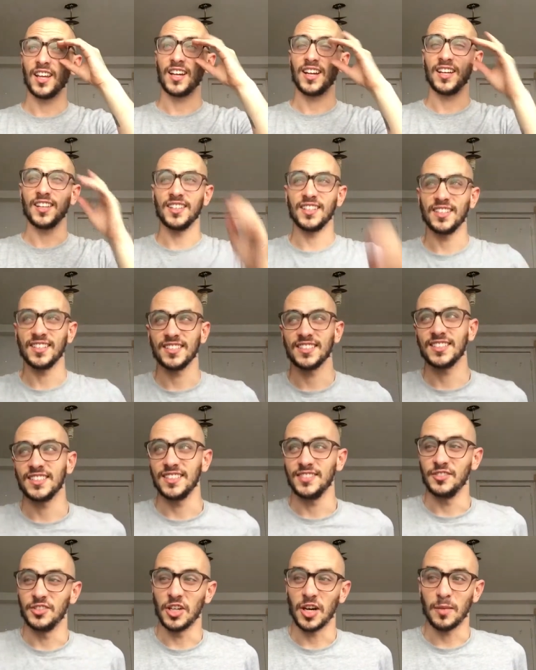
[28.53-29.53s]
like I think
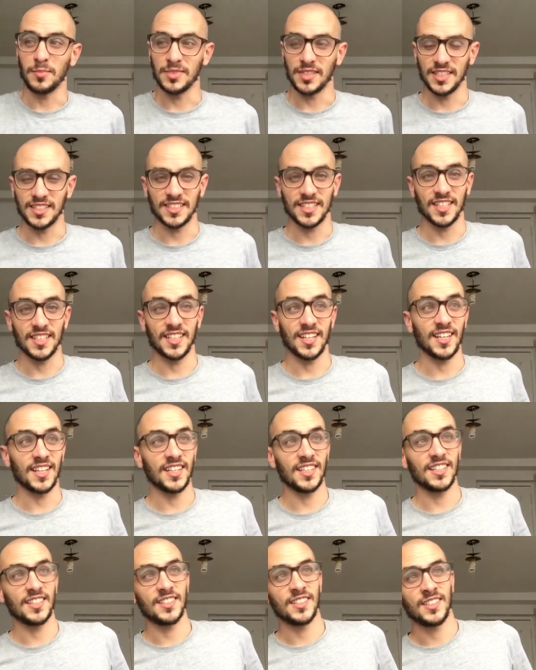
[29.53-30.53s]
Steve Jobs had said
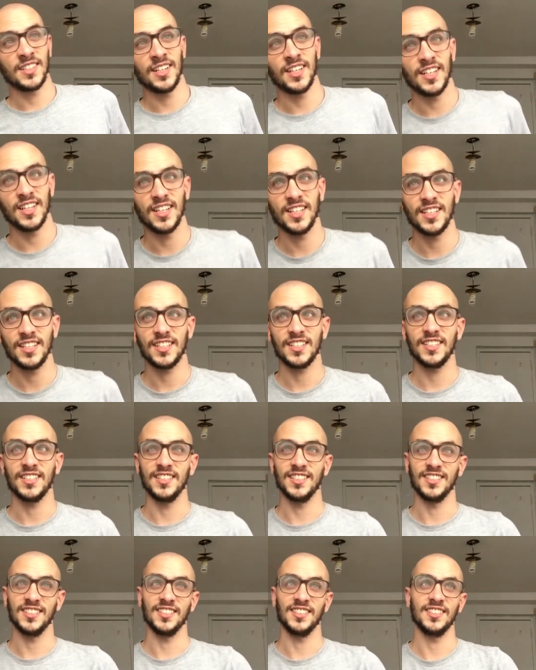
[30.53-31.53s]
that
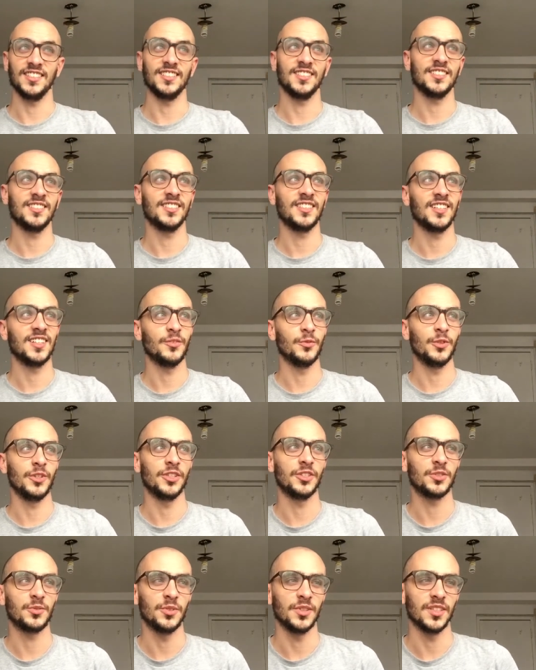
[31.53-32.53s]
he
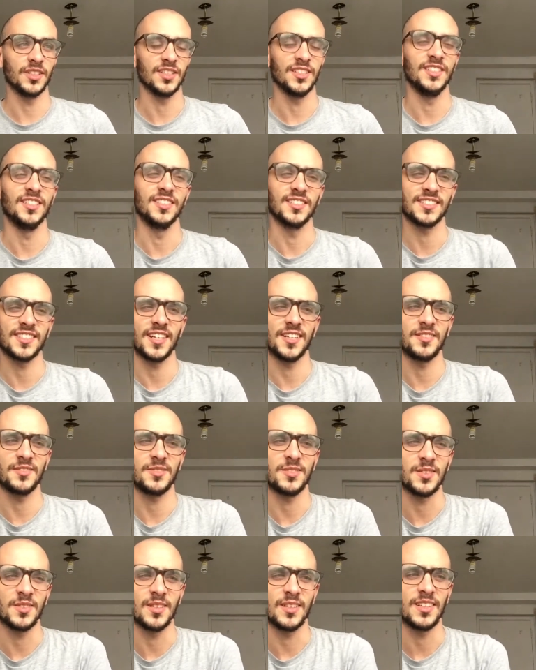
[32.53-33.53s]
reached real
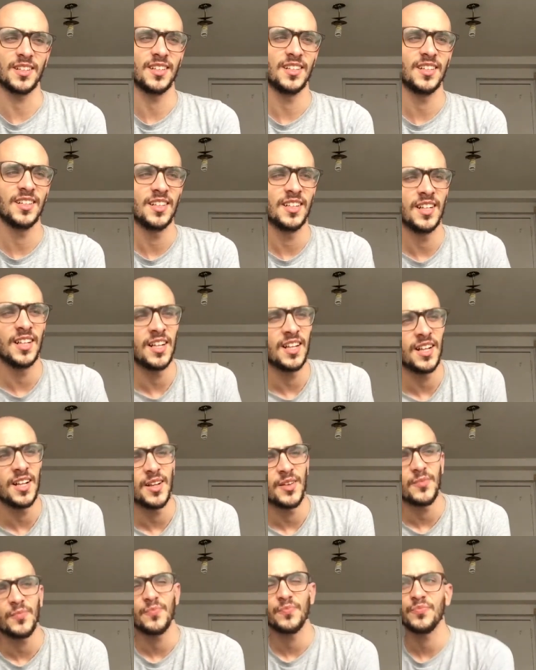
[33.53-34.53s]
insightful
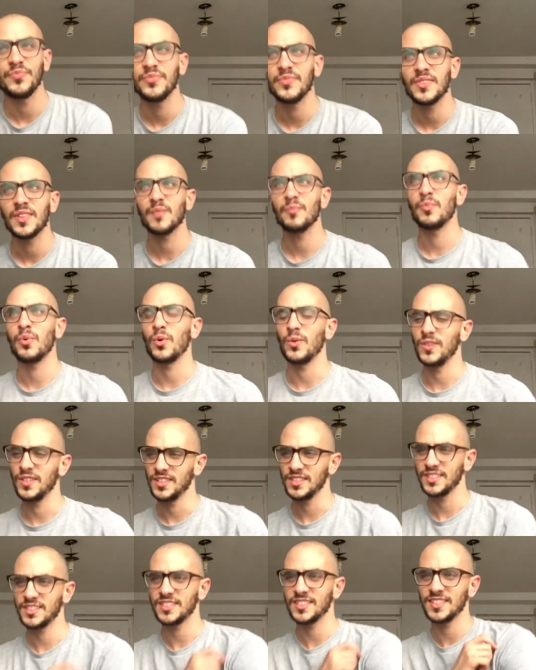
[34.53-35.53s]

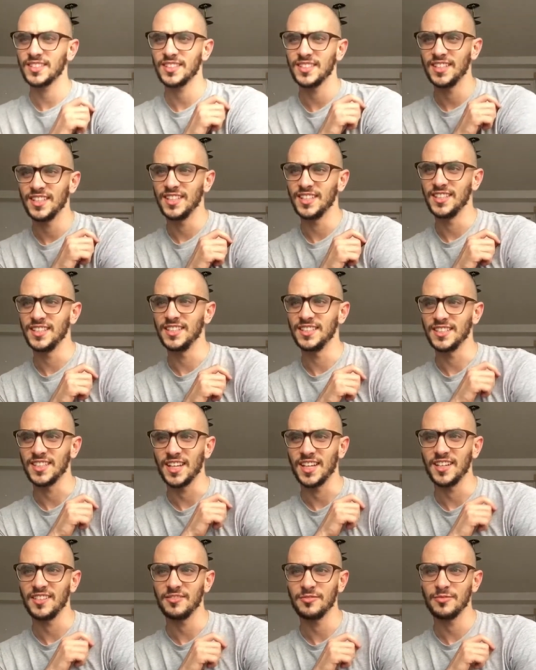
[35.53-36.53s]
points in his
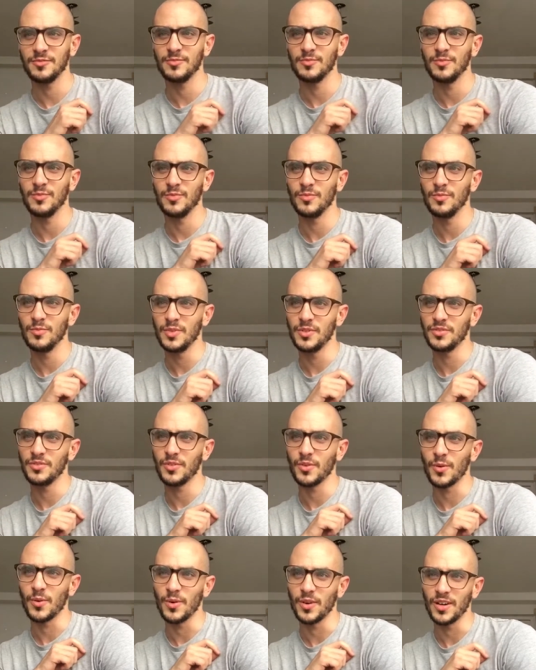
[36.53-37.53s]
life
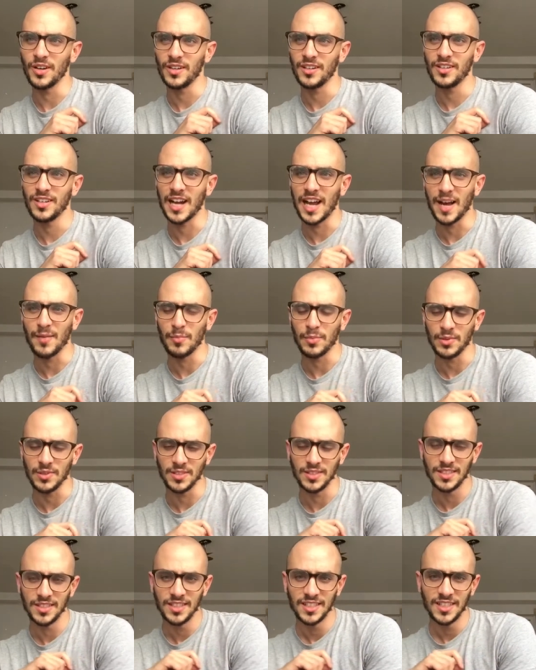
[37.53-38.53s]
before Apple,
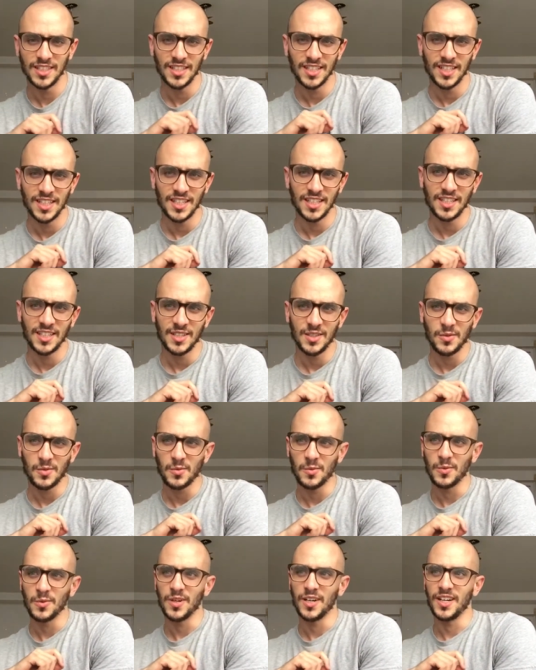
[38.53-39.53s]

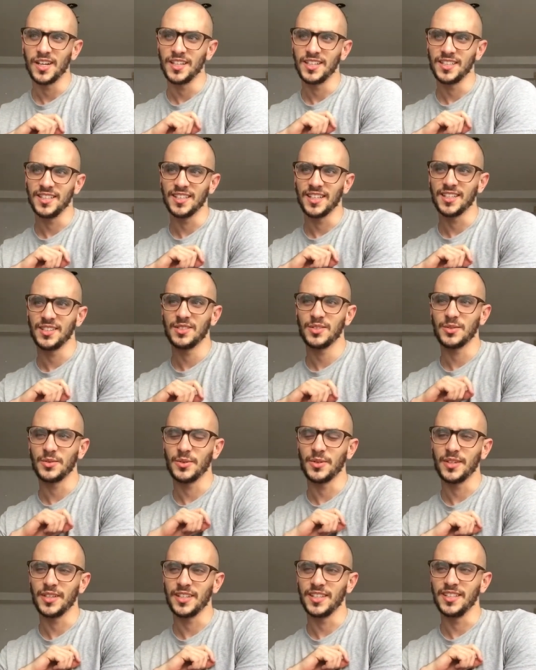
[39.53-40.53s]
where he had
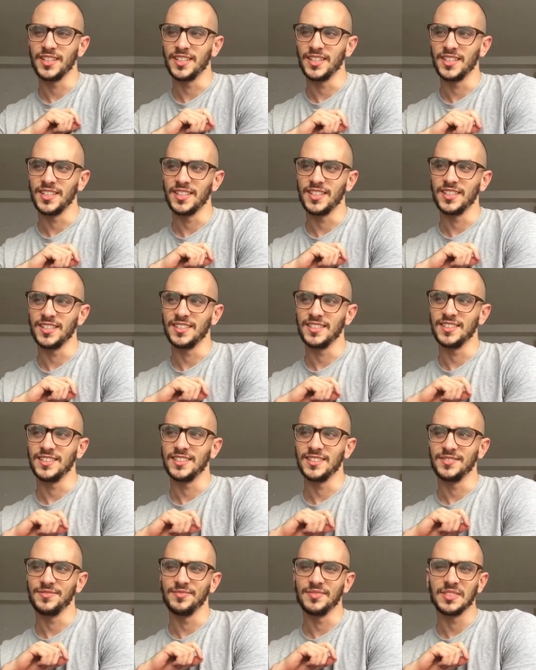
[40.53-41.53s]
toured India
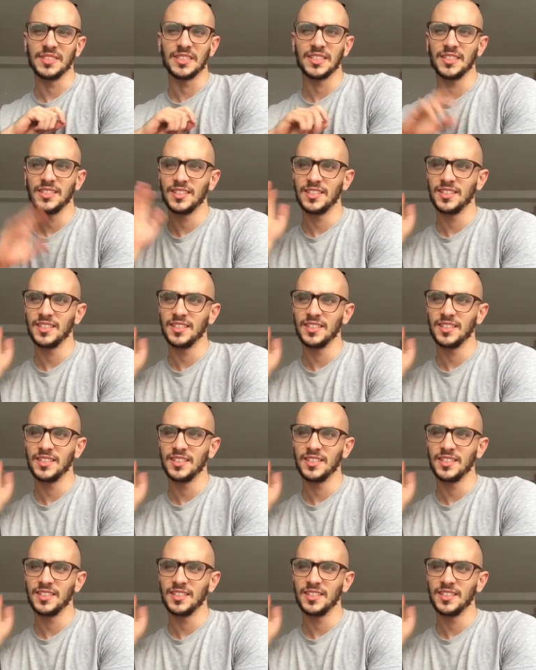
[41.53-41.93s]
and